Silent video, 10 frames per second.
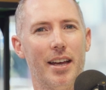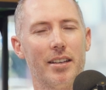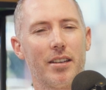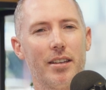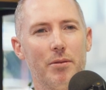
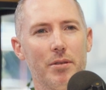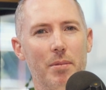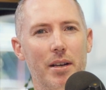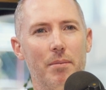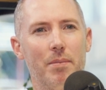So that was
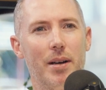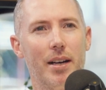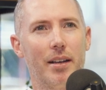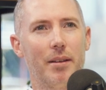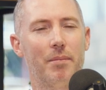
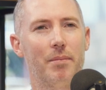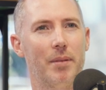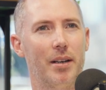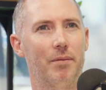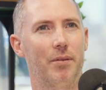
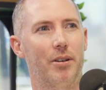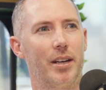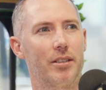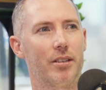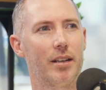my
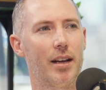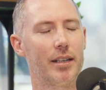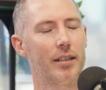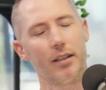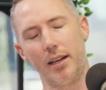foray into that. I
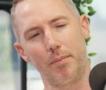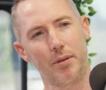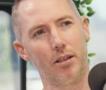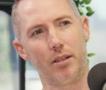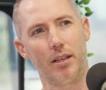did it
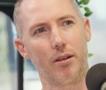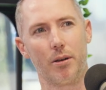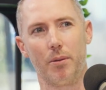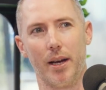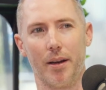absolutely the
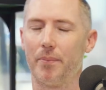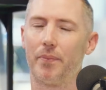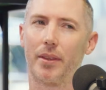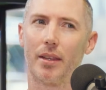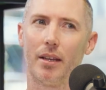wrong way.
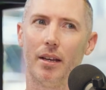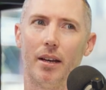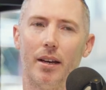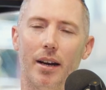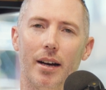
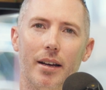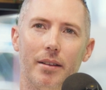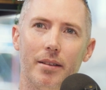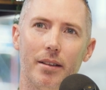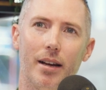
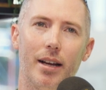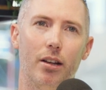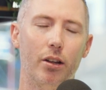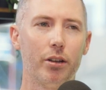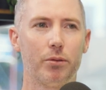I
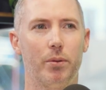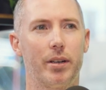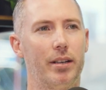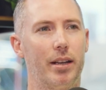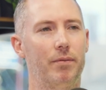learned
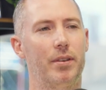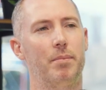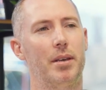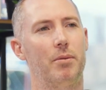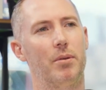what an
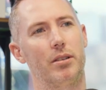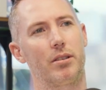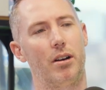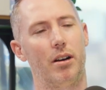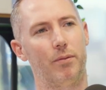MVP
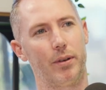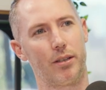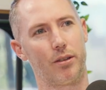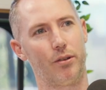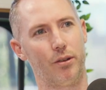was halfway
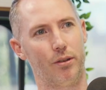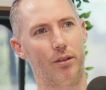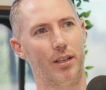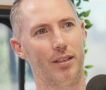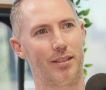through
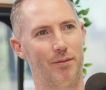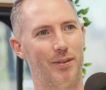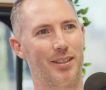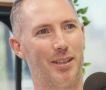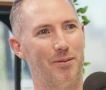
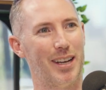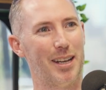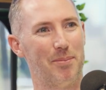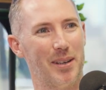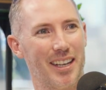
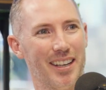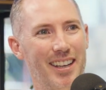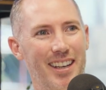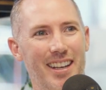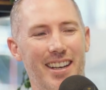developing
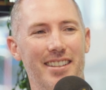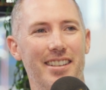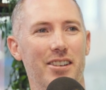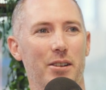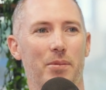a
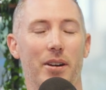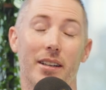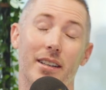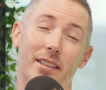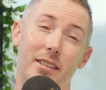digital
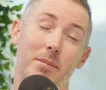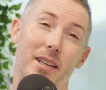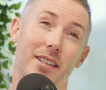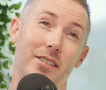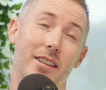product. Now, this is
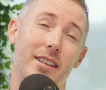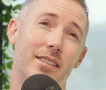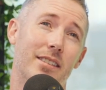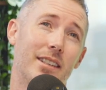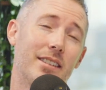back in
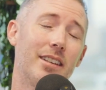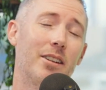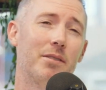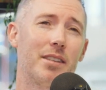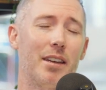2016.
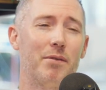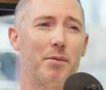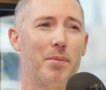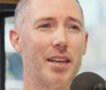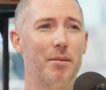Obviously,
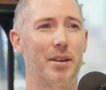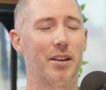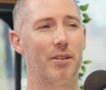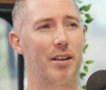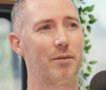MVP had been
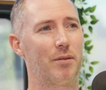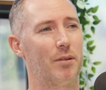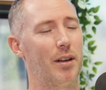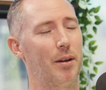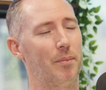around
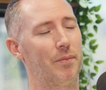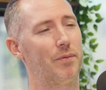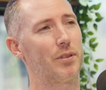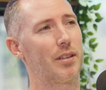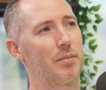
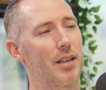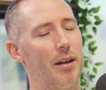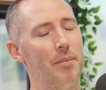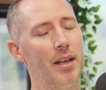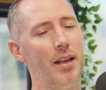for some time.